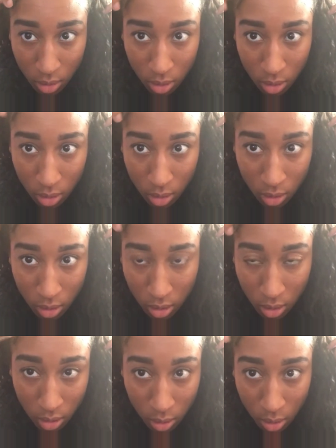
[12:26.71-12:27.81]

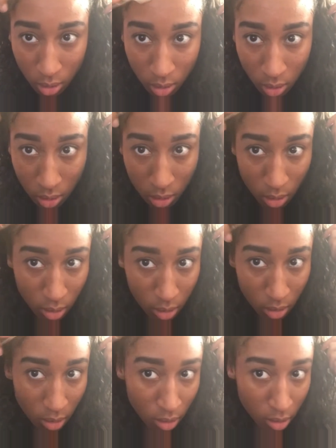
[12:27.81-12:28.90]

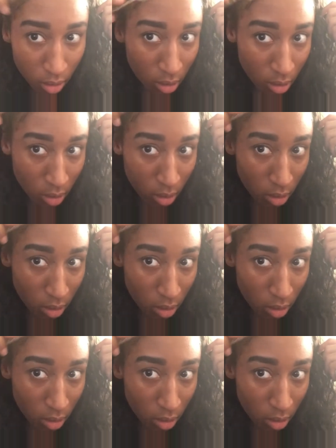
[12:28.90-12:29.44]
Nothing is said.